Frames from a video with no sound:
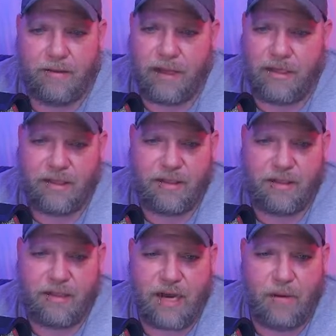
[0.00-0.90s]
That's
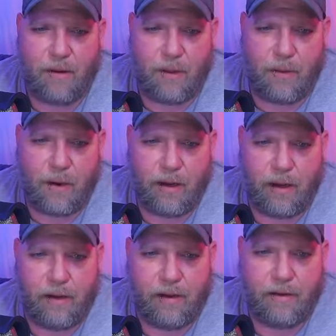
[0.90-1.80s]
just not really
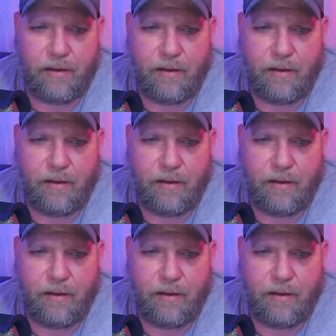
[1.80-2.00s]
working.